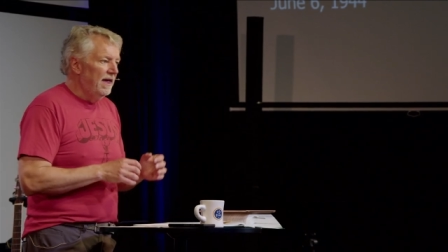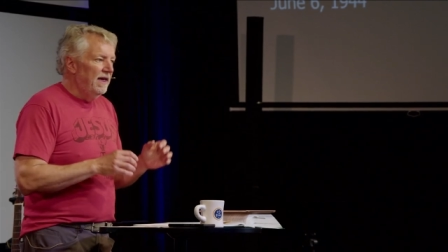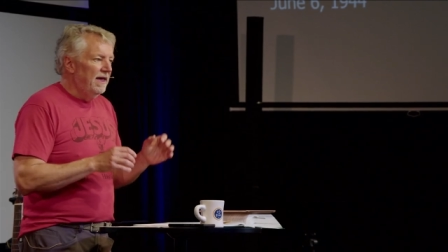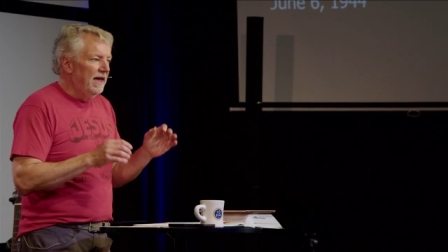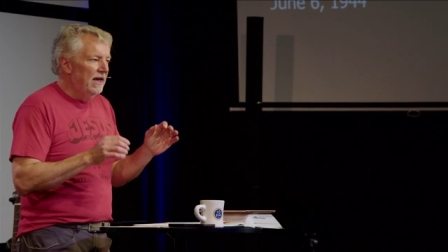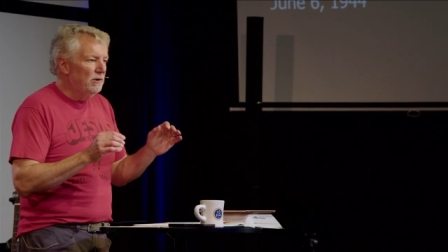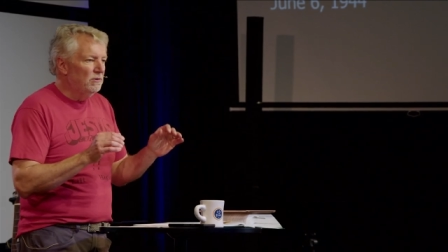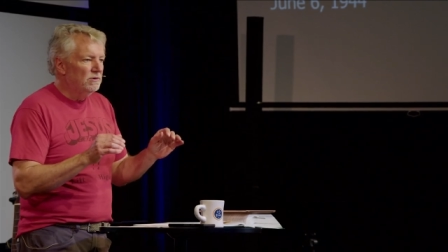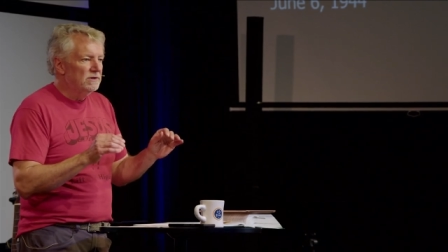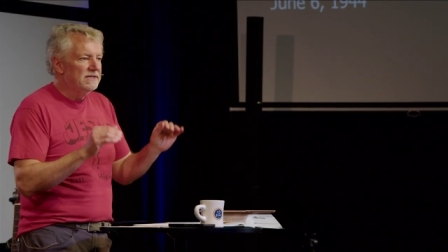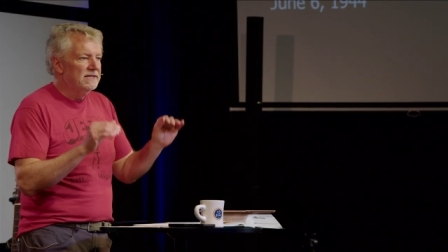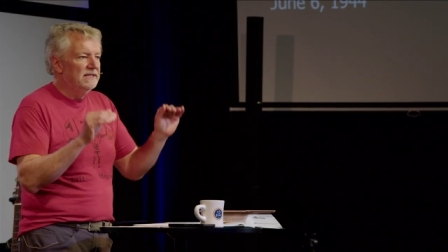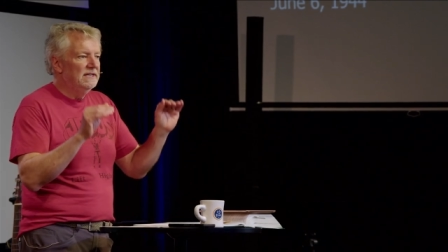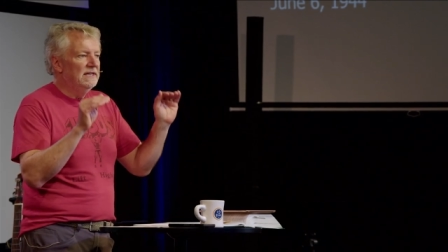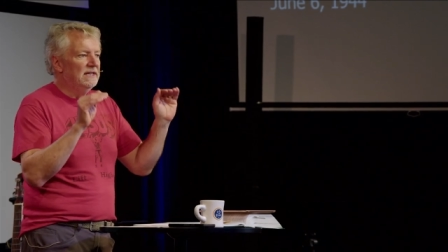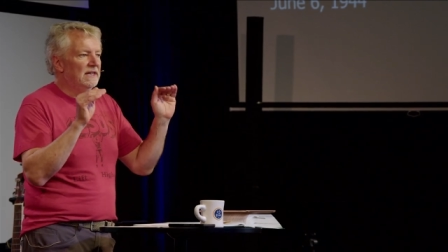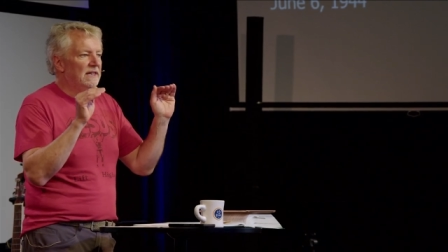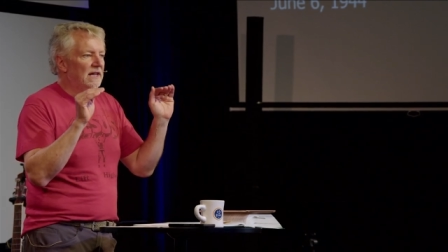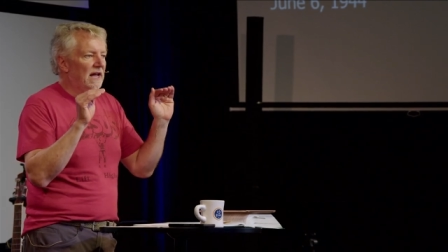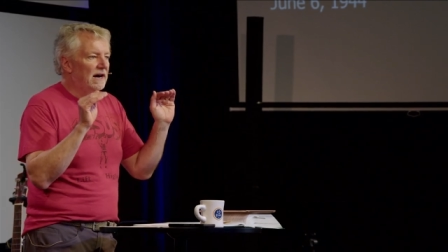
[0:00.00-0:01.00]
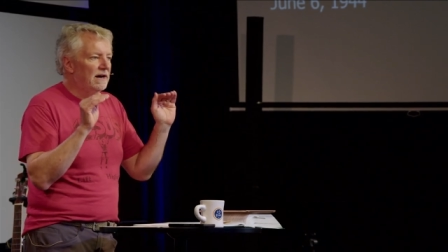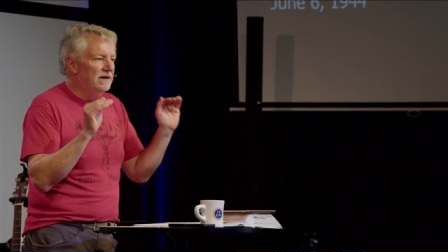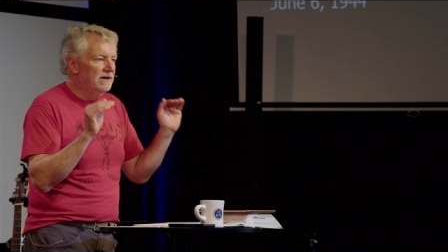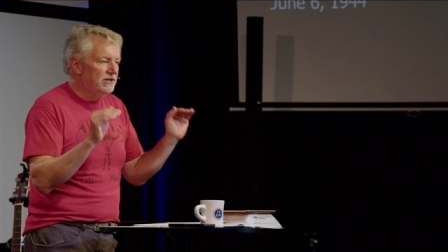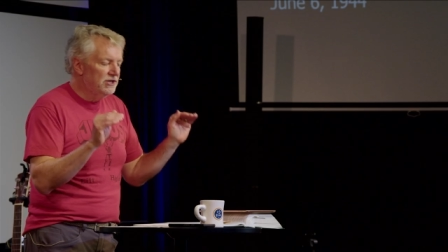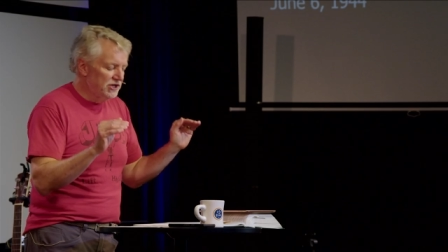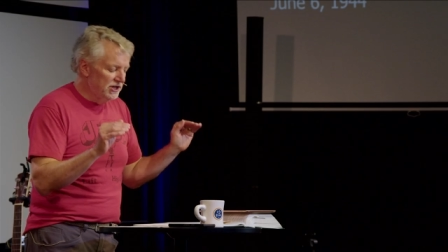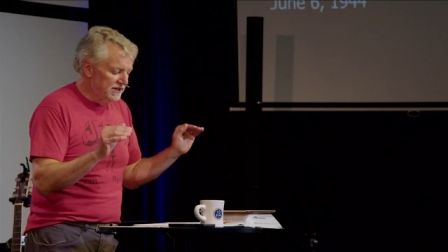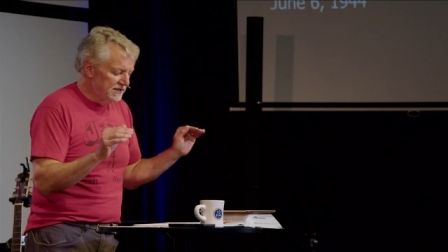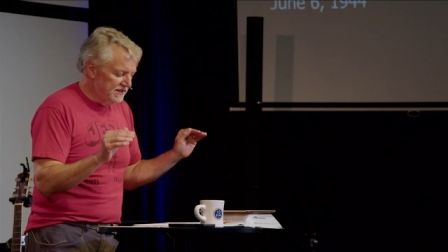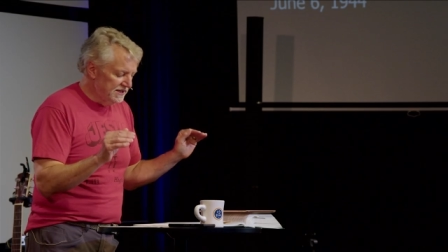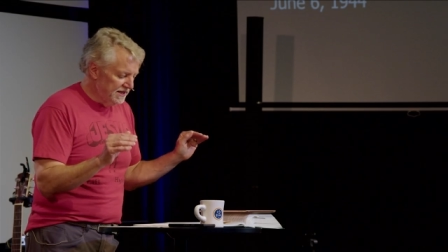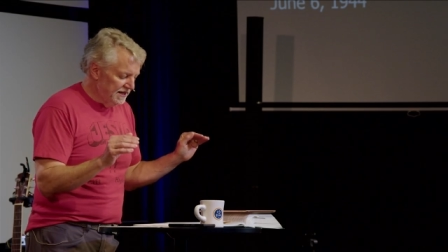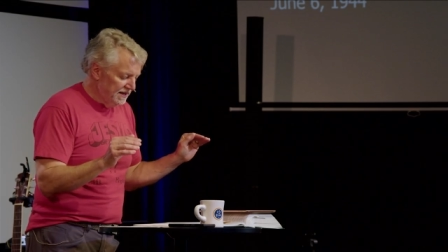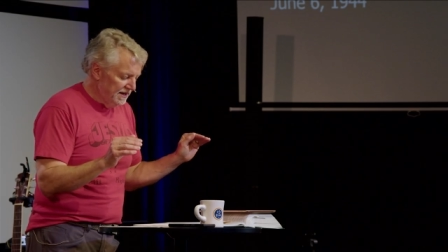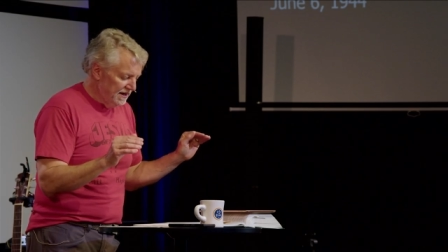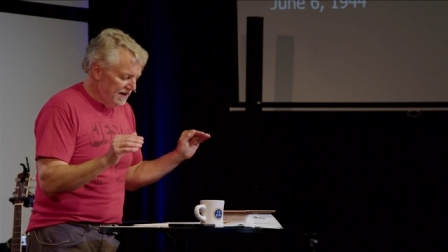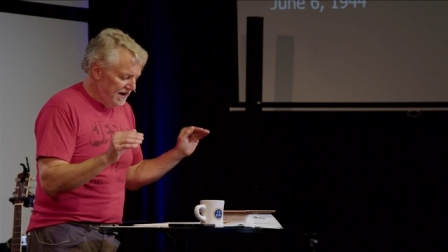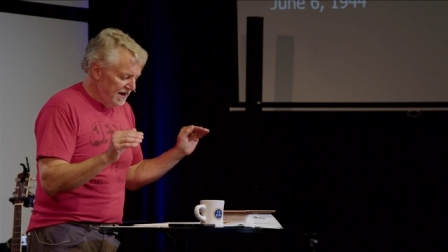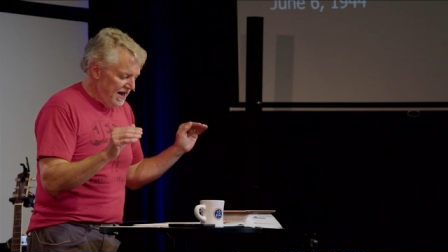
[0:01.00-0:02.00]
It was the largest
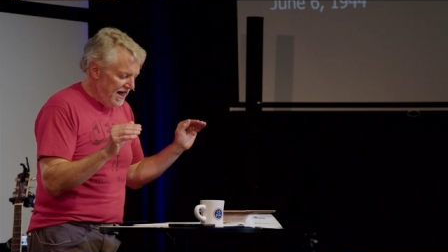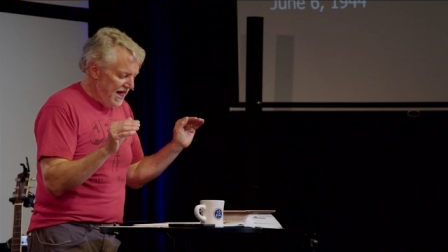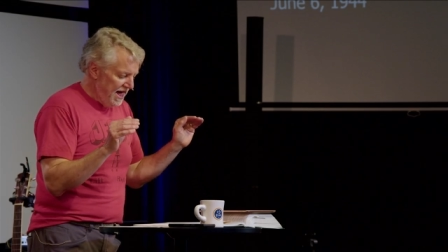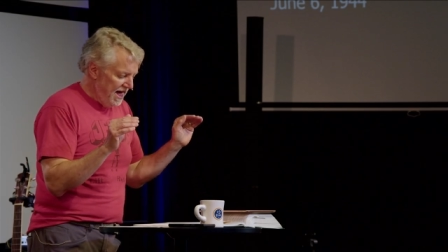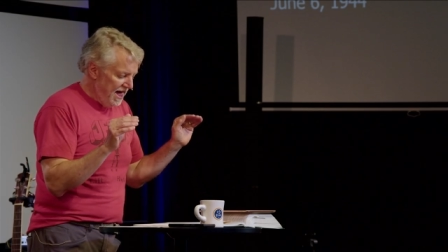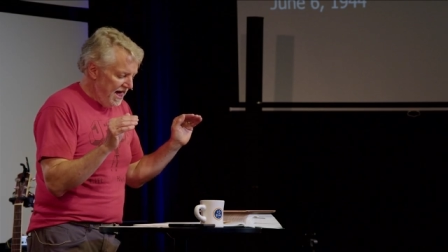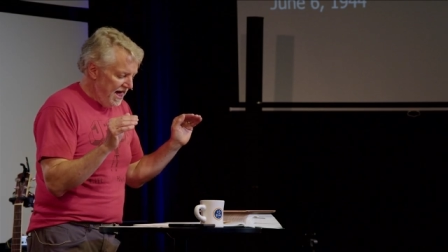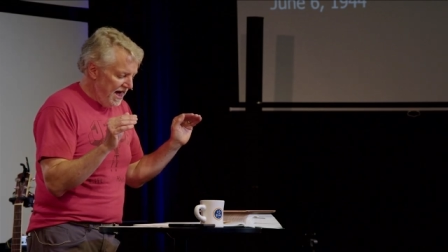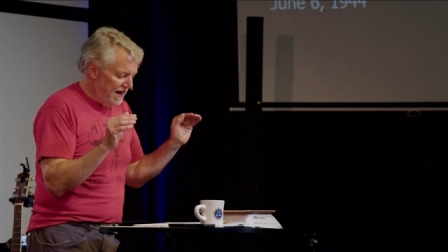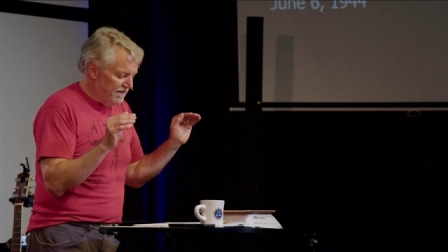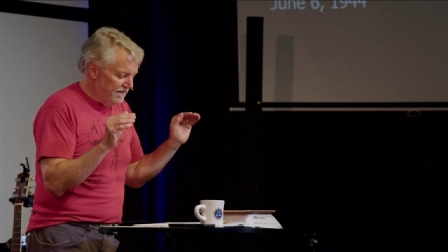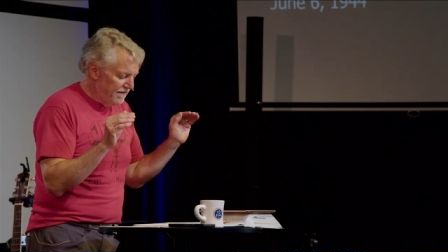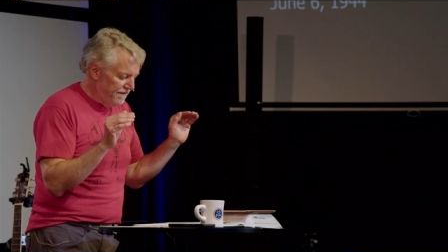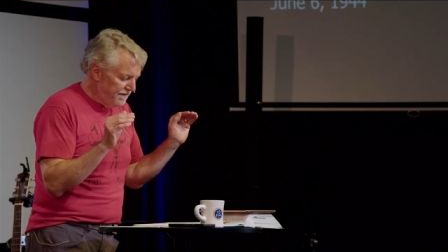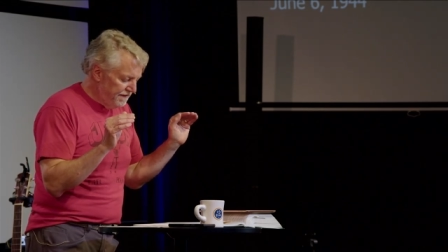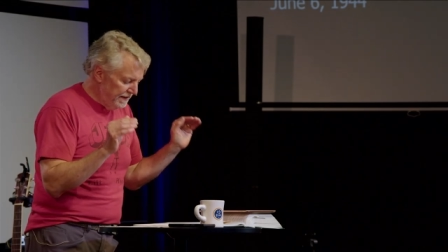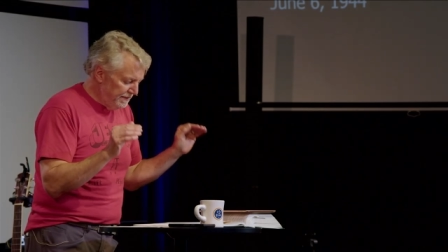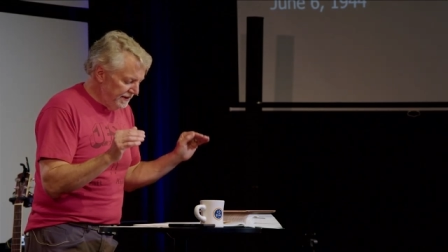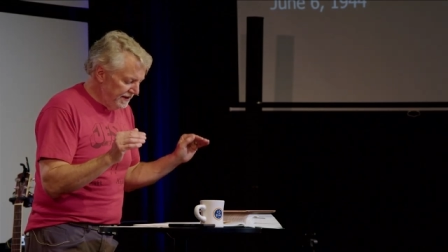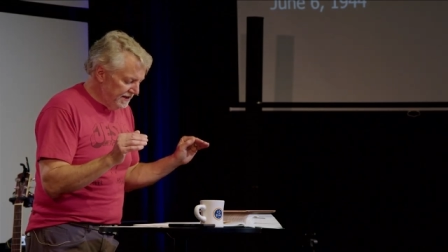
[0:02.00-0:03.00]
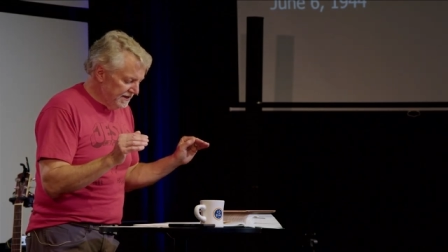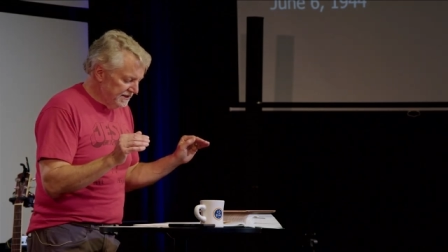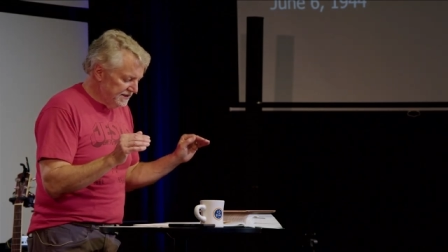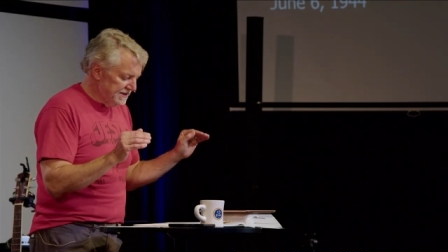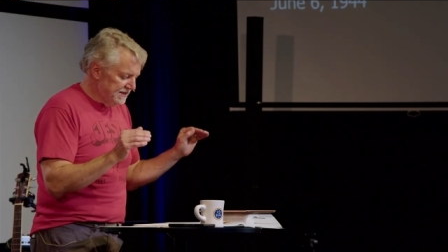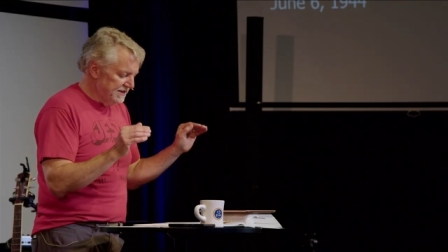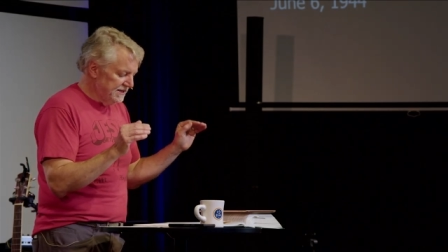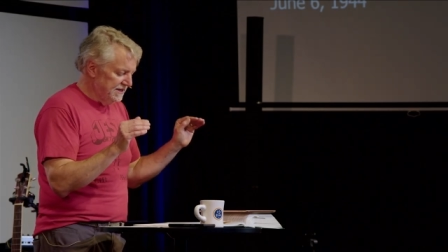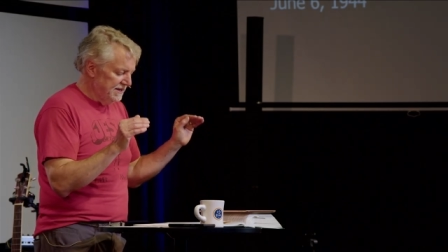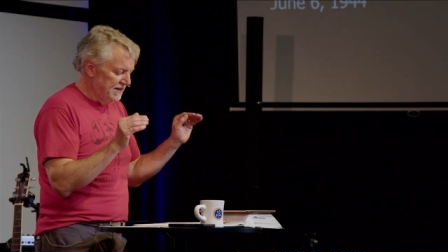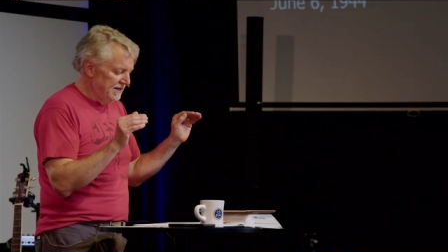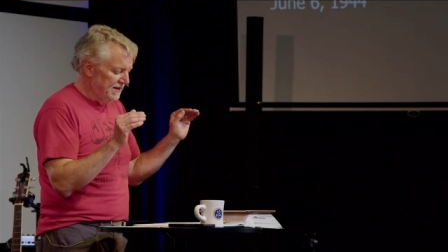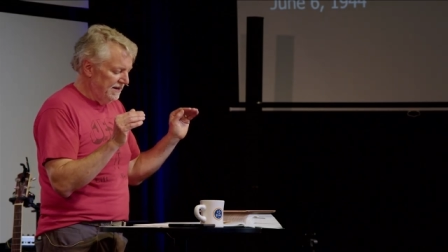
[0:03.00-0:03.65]
amphibious